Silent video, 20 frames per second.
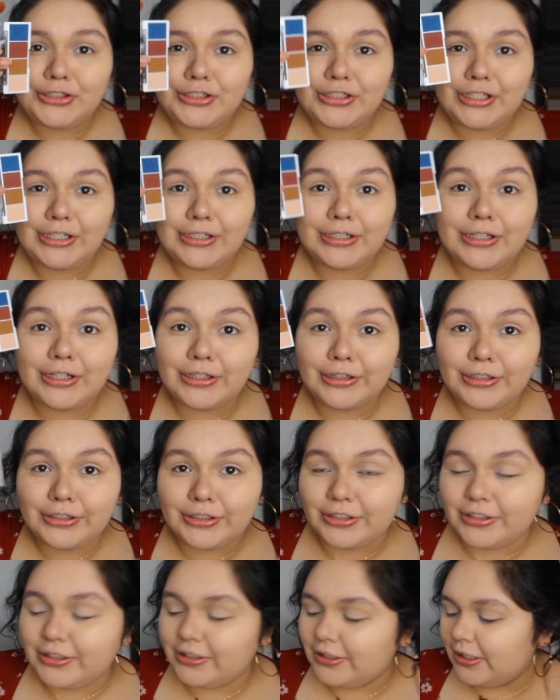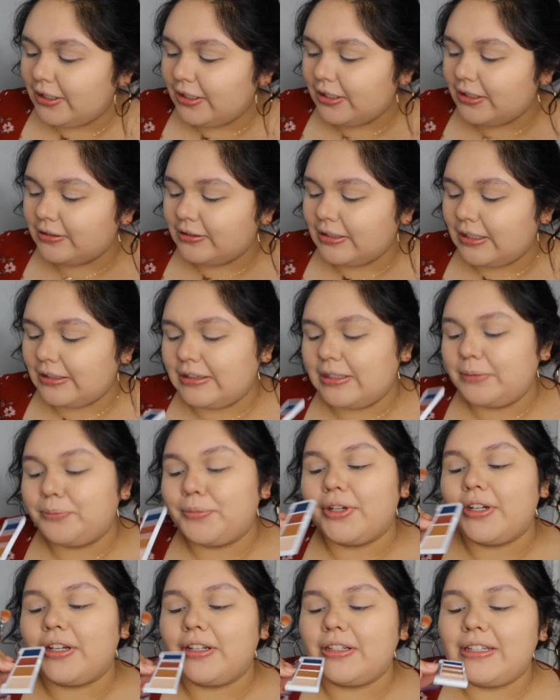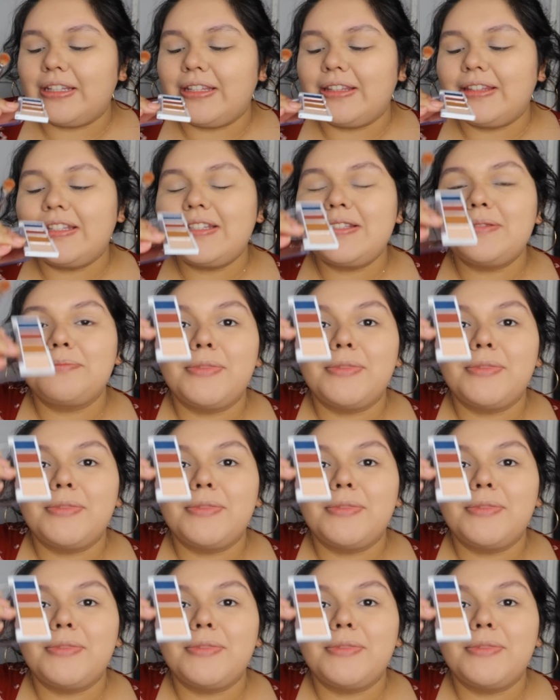shade color. Not the burgundy, this